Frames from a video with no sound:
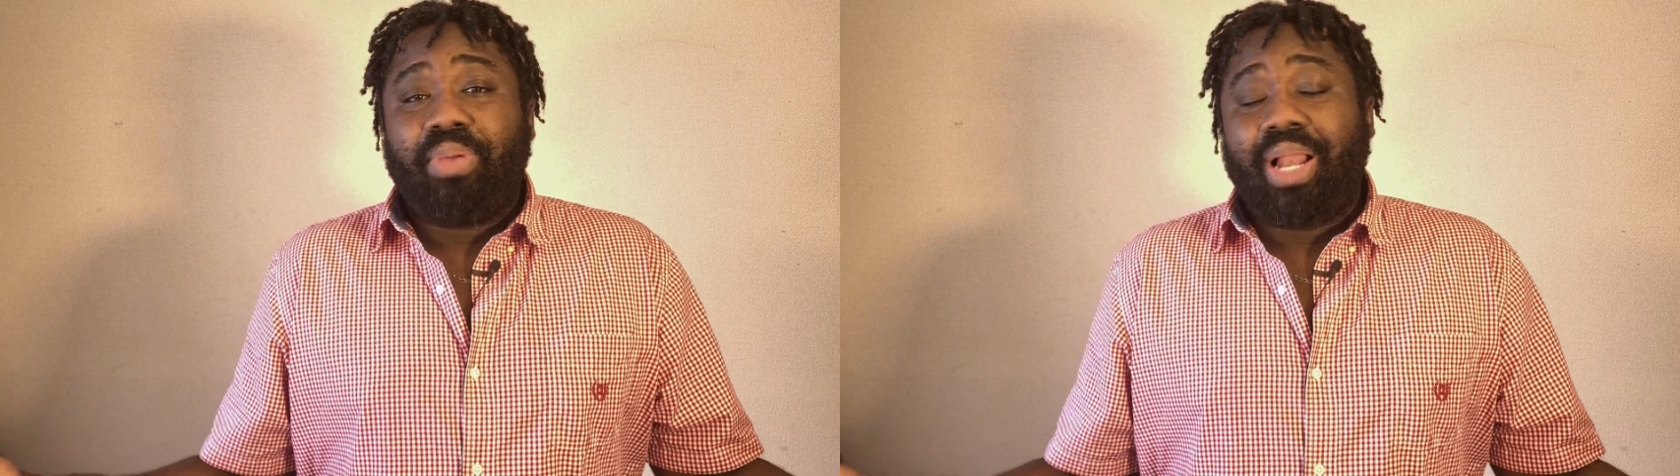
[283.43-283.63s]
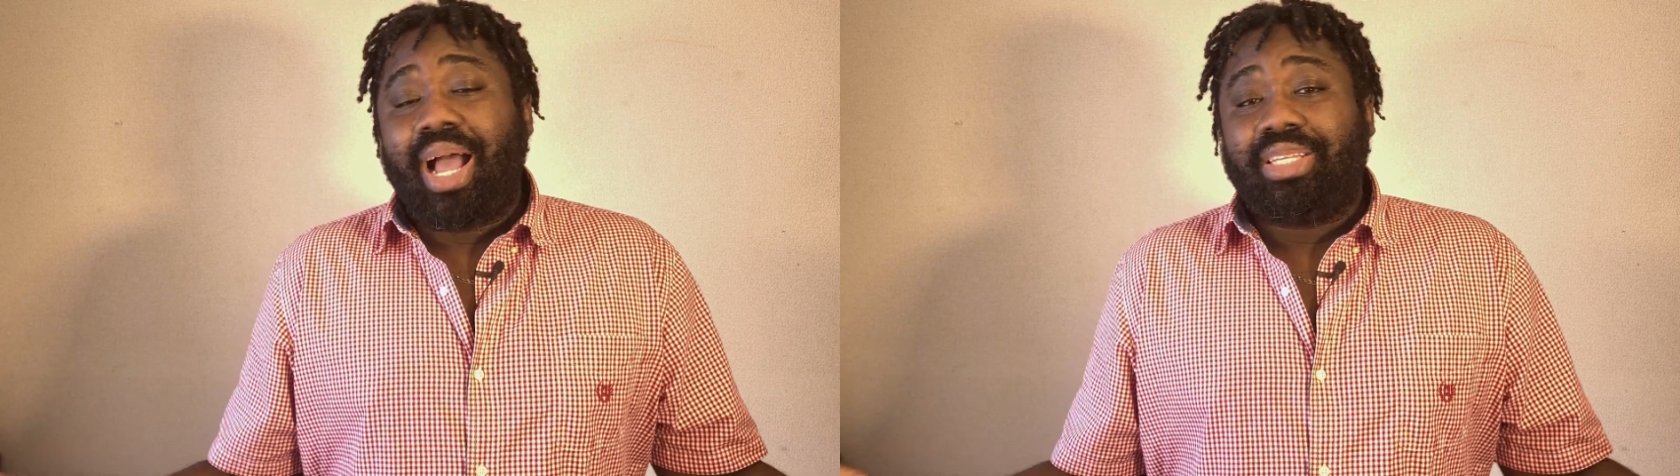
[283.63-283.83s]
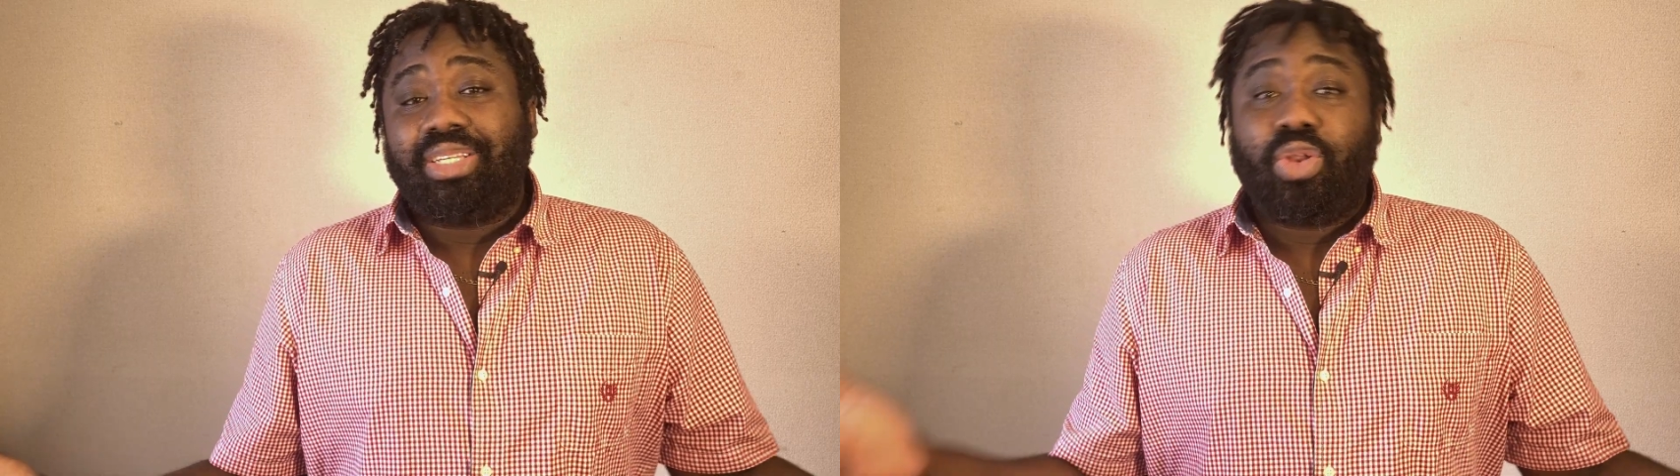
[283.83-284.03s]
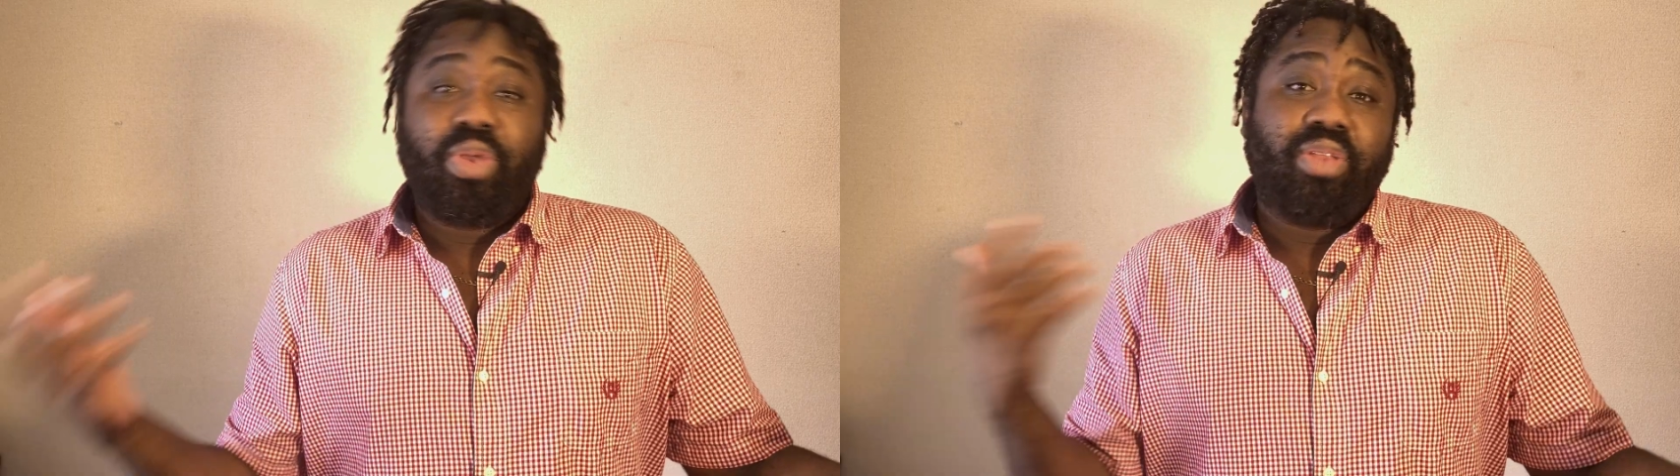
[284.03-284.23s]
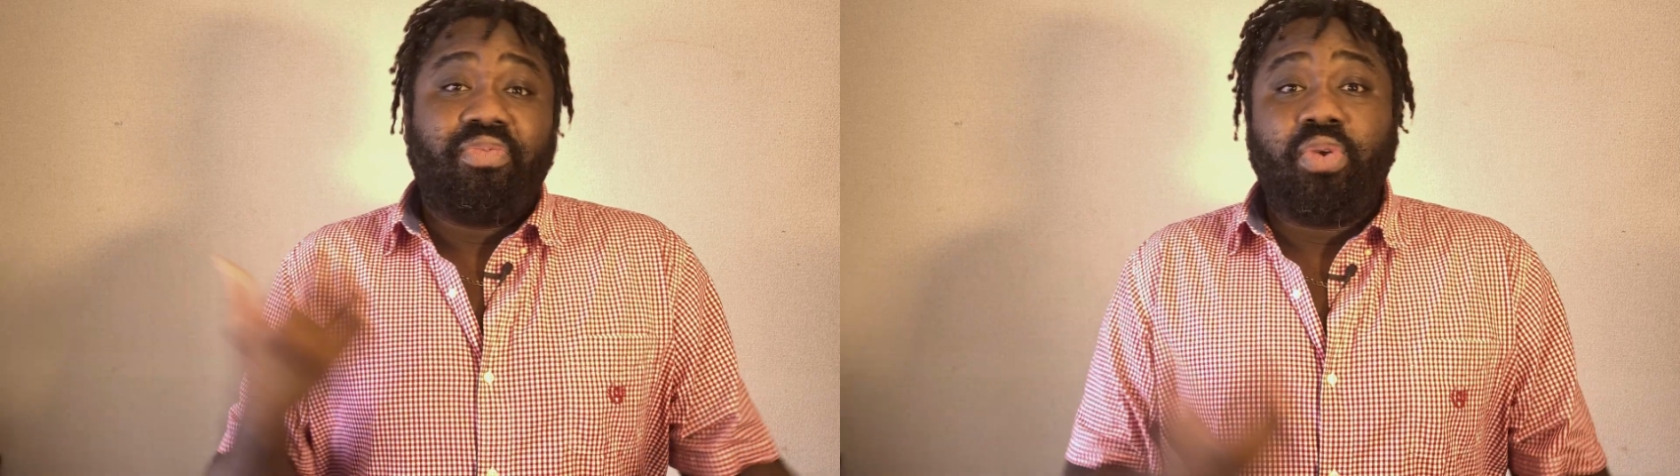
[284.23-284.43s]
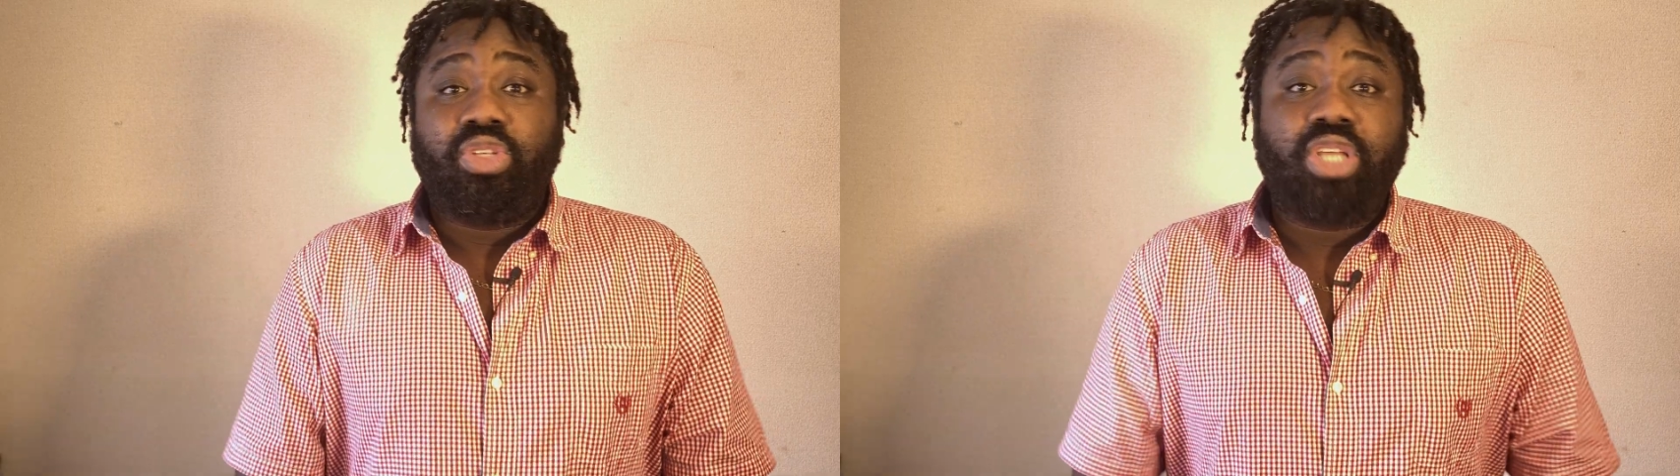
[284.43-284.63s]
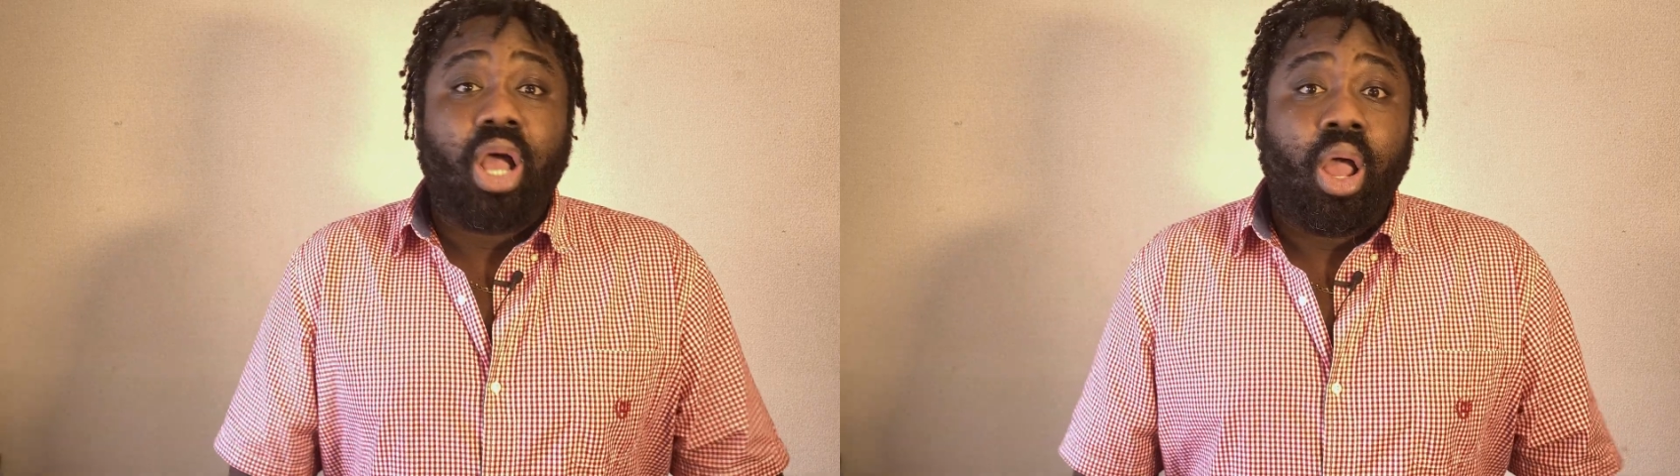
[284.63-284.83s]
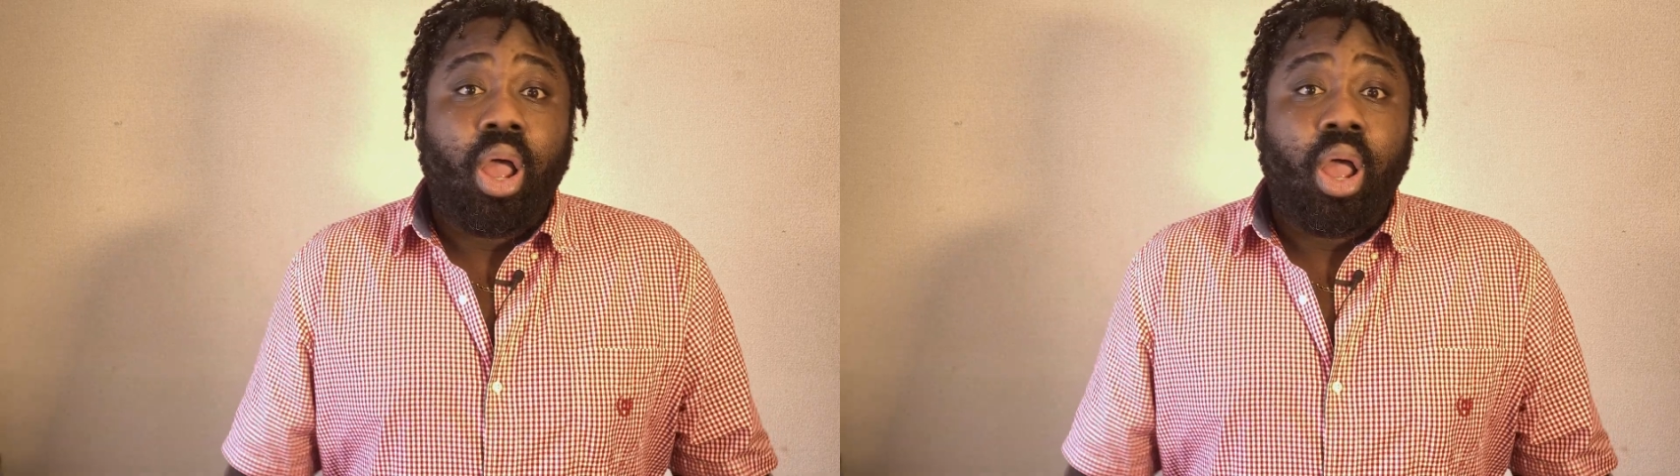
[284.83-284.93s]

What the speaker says: classes are the way of the future?